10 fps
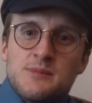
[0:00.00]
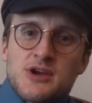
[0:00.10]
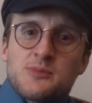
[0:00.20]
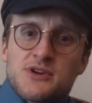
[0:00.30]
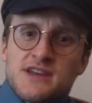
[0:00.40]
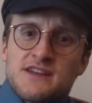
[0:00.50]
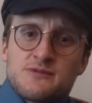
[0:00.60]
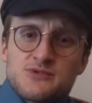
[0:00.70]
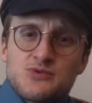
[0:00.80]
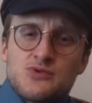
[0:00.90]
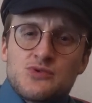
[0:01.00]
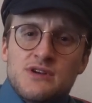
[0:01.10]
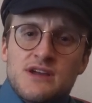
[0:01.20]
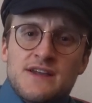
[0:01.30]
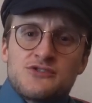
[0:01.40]
pick up your kid from
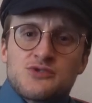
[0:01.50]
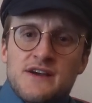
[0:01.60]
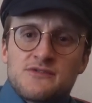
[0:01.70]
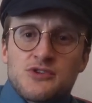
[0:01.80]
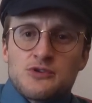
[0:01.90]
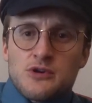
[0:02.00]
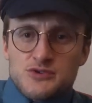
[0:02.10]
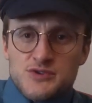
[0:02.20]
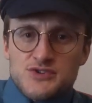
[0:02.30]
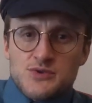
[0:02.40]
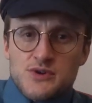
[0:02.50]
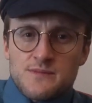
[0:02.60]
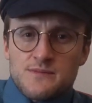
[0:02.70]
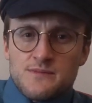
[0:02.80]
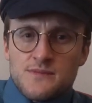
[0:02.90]
school, and drive to the grocery store.